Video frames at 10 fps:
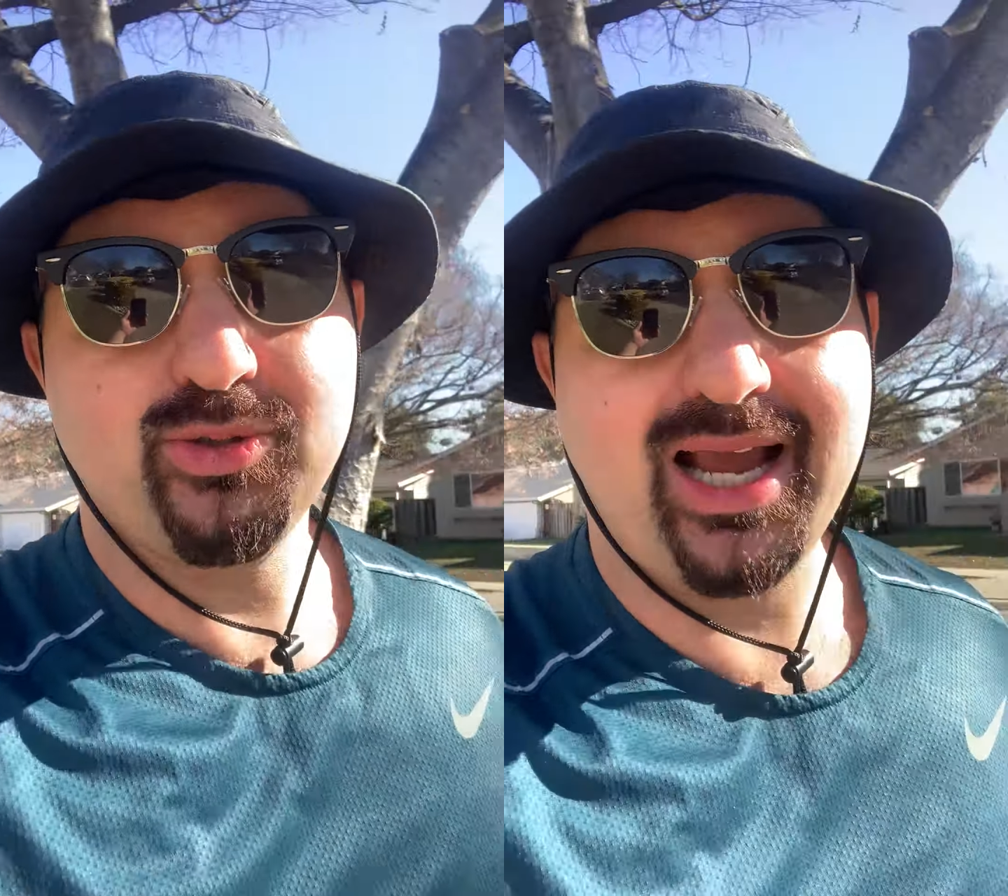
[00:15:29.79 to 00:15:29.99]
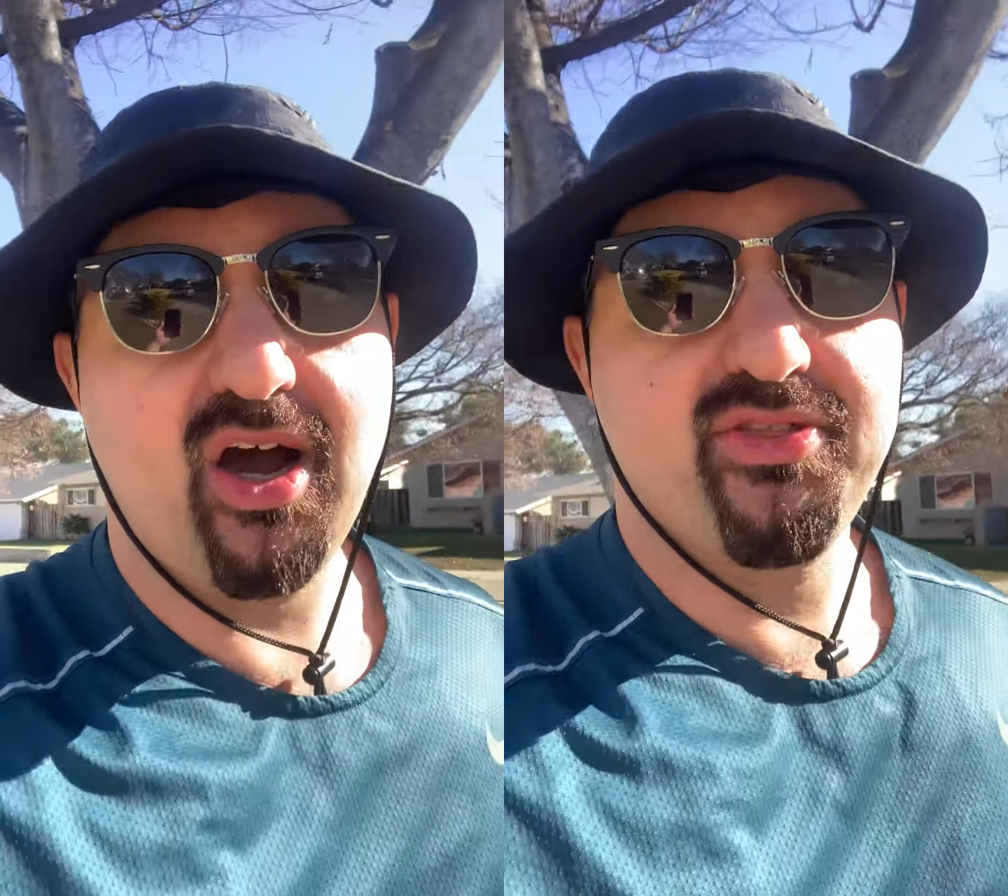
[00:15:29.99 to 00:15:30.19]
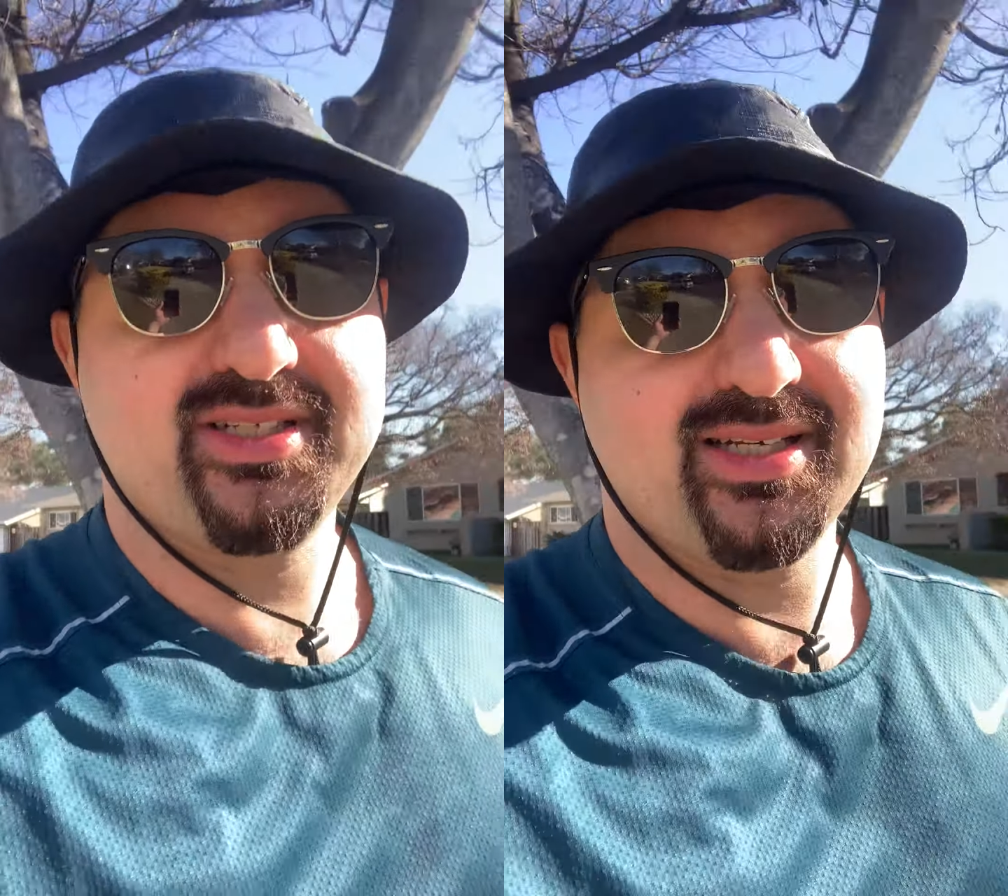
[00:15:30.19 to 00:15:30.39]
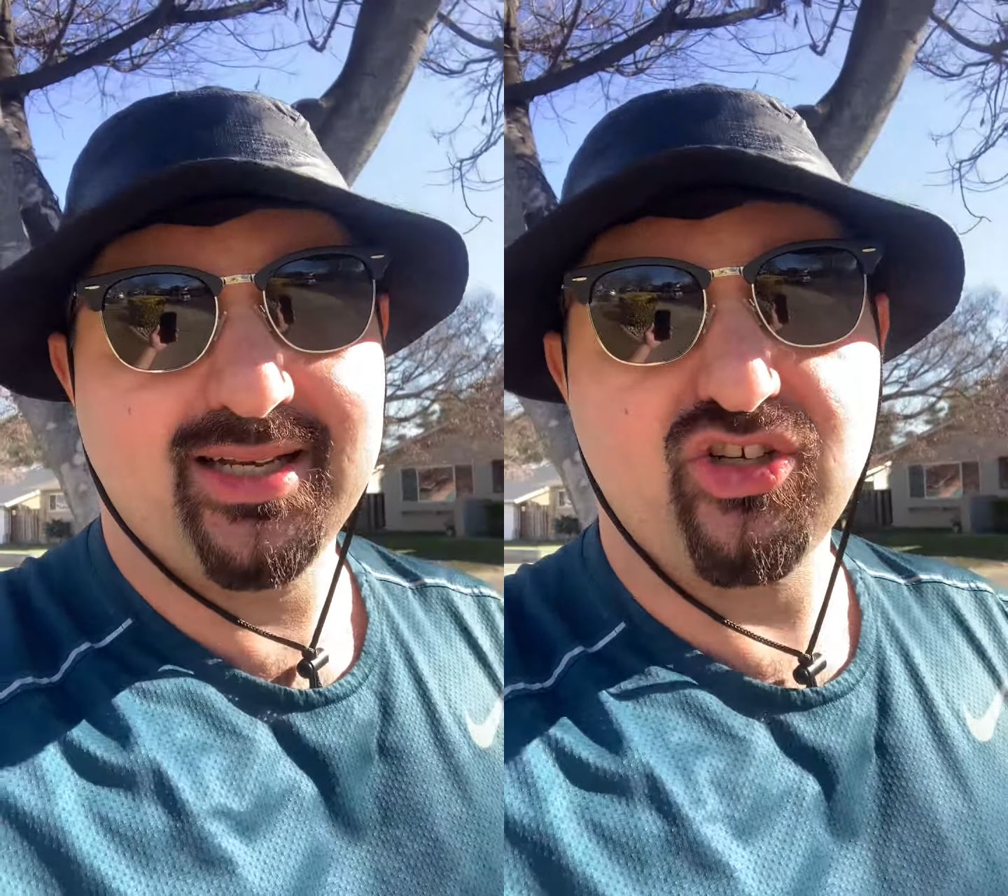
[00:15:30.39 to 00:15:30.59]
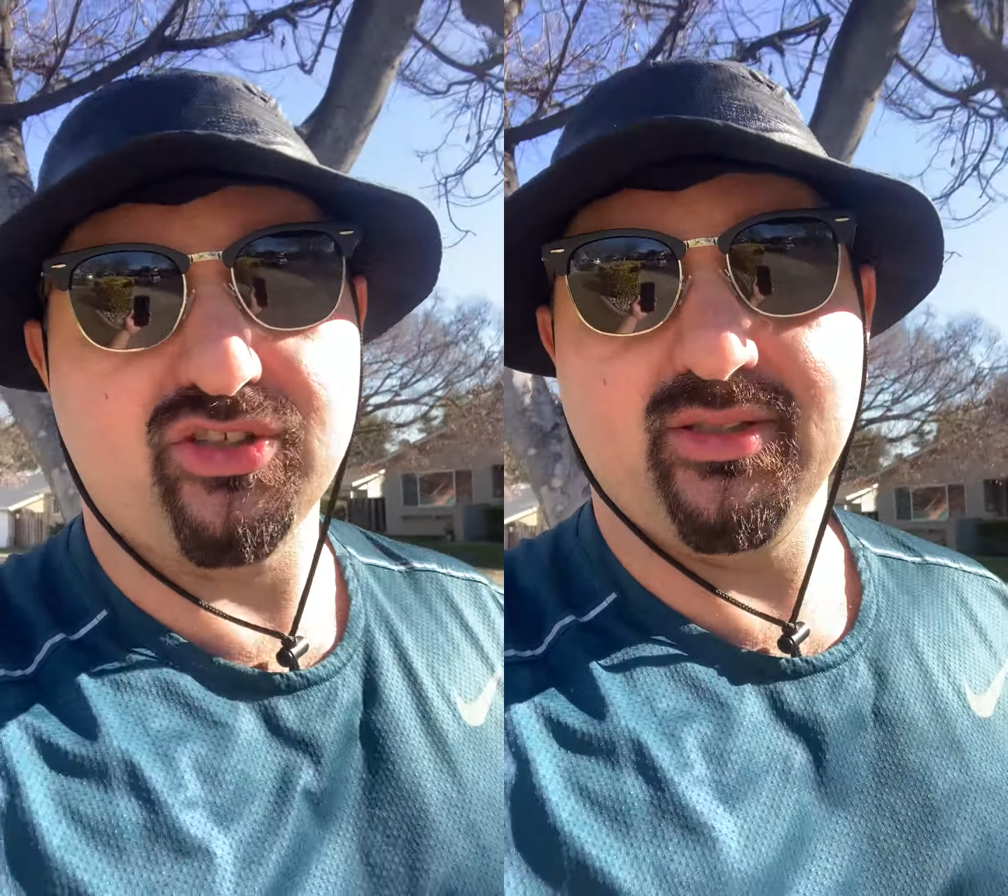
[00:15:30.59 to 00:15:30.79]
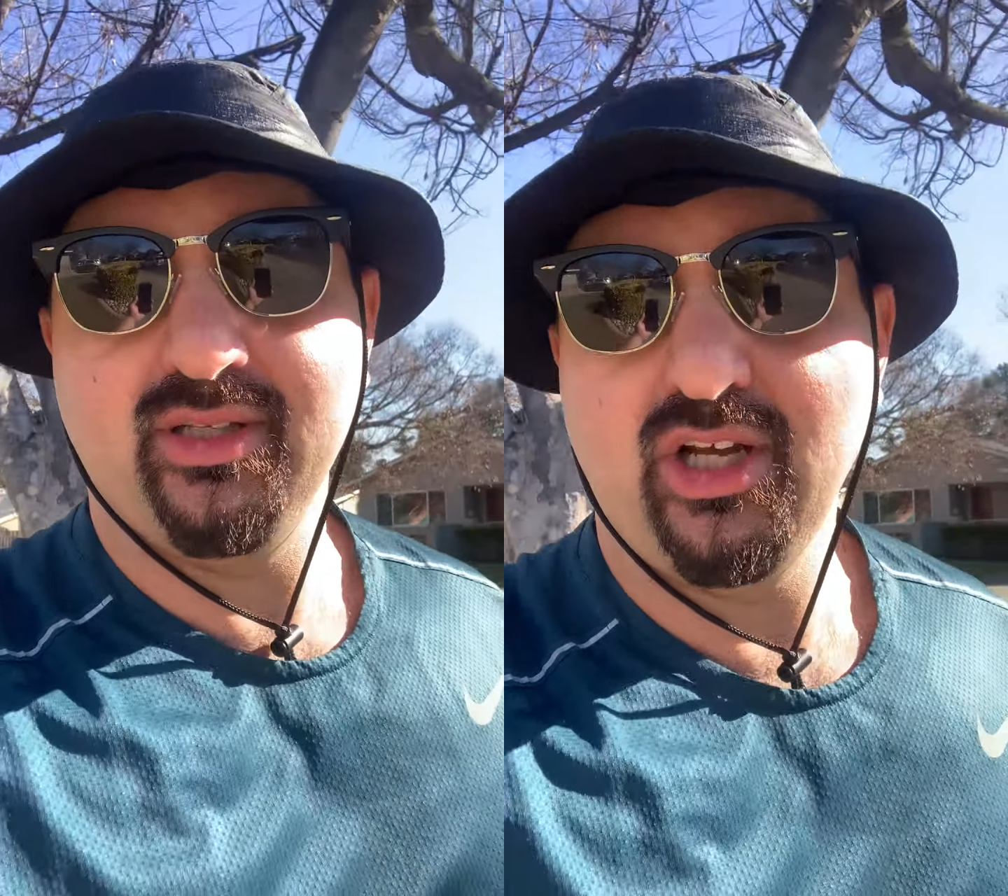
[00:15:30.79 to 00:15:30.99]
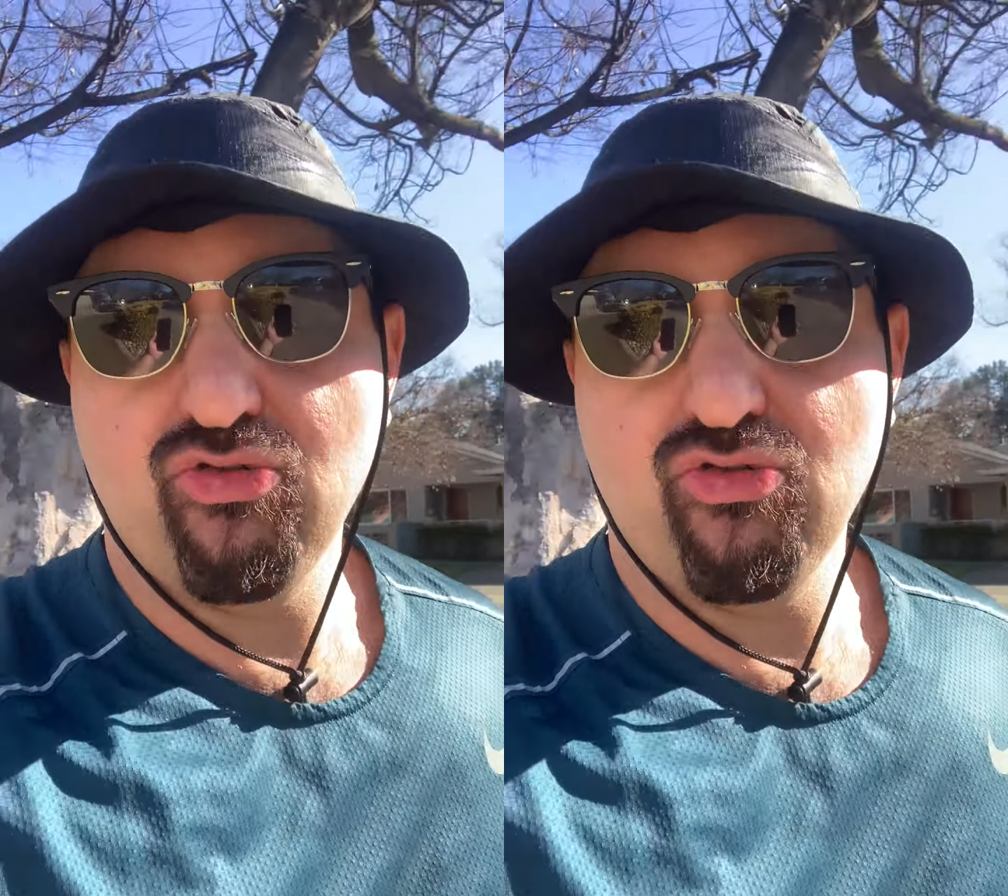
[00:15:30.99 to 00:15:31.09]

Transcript: doubt this decision